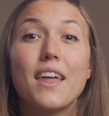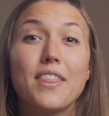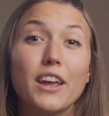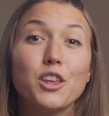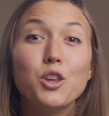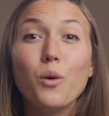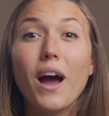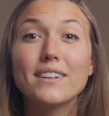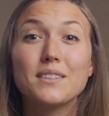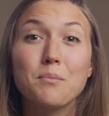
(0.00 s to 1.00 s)
that you
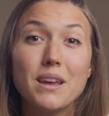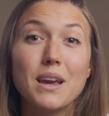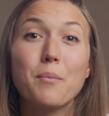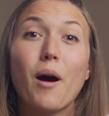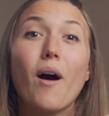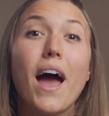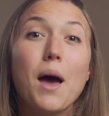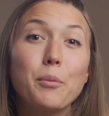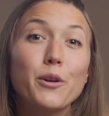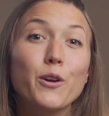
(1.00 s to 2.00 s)
asked me about
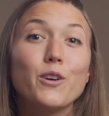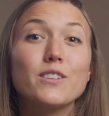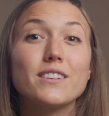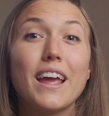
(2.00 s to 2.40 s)
epidurals